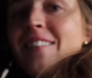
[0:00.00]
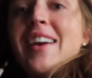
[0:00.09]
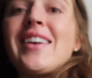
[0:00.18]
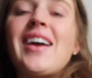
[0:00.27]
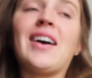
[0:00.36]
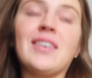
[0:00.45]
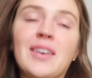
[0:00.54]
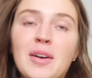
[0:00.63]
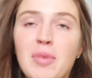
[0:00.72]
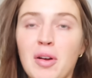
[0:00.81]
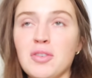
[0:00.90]
right now, are
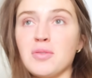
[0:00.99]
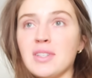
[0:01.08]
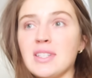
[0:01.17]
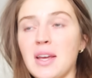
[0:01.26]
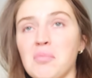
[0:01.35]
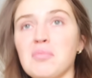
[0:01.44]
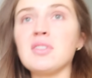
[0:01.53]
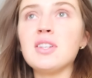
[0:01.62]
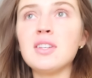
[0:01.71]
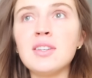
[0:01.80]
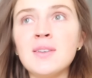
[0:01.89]
about to
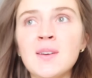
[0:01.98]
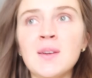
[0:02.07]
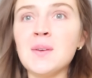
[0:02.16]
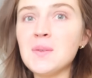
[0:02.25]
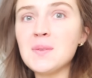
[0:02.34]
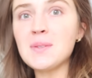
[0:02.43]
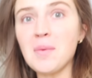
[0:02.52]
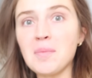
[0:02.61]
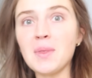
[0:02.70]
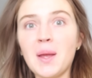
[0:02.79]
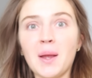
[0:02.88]
attempt
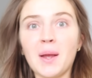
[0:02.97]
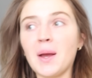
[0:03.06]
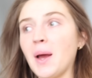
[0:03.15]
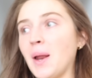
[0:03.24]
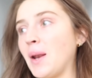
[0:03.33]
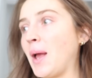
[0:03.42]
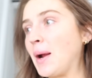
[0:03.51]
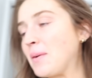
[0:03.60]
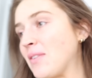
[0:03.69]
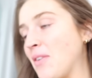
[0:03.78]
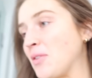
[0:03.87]
something unlike
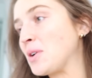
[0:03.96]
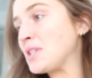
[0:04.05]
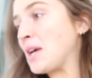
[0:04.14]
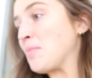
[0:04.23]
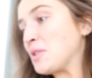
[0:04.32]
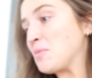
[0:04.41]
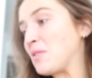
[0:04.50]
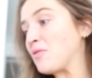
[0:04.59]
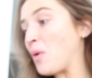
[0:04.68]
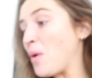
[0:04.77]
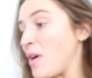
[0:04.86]
we've ever attempted
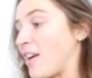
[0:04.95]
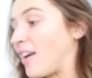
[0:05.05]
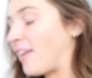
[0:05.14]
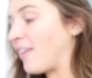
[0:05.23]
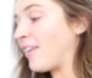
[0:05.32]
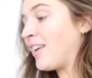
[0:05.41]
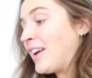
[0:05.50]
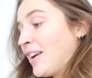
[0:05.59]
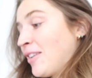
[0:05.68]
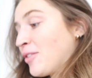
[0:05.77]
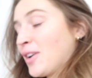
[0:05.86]
before
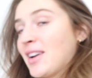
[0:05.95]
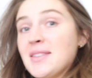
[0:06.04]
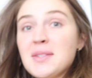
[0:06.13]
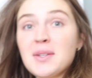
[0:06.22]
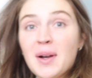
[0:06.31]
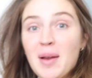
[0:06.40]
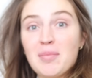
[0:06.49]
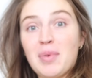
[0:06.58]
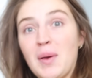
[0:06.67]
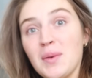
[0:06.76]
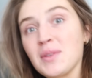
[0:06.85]
for an Instagram
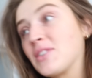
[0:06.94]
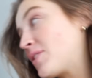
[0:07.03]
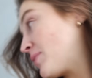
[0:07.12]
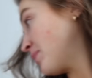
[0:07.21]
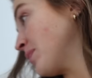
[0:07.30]
post.